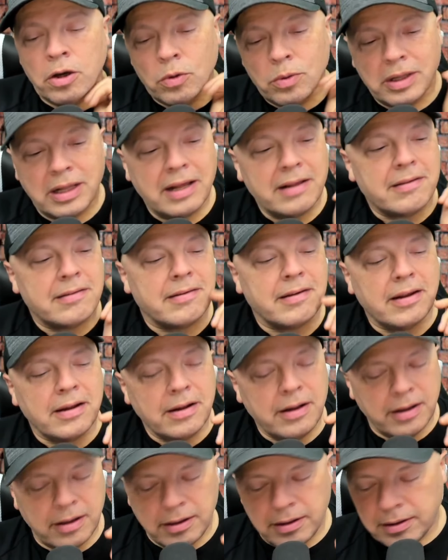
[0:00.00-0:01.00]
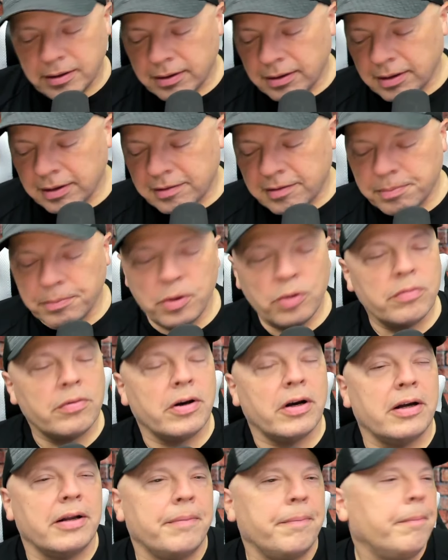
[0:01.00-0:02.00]
With that said, let's move
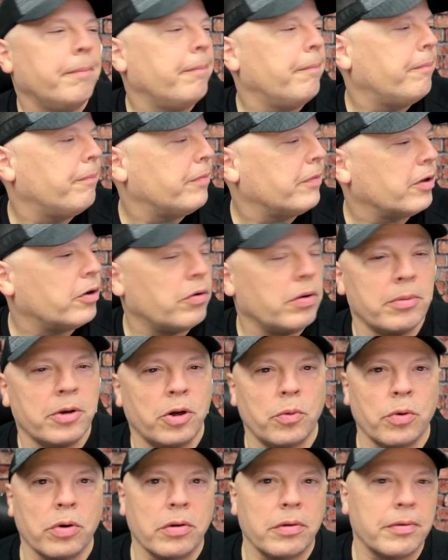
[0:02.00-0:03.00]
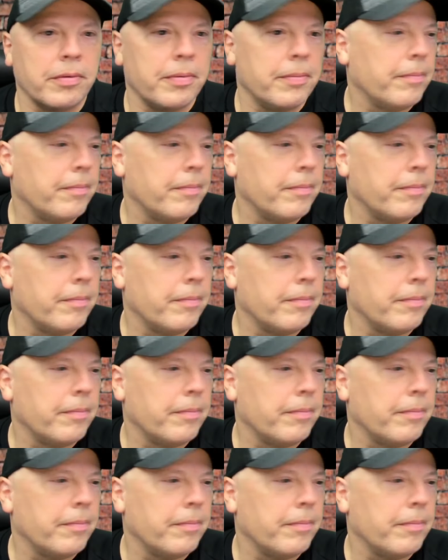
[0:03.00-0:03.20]
on. Criminal World.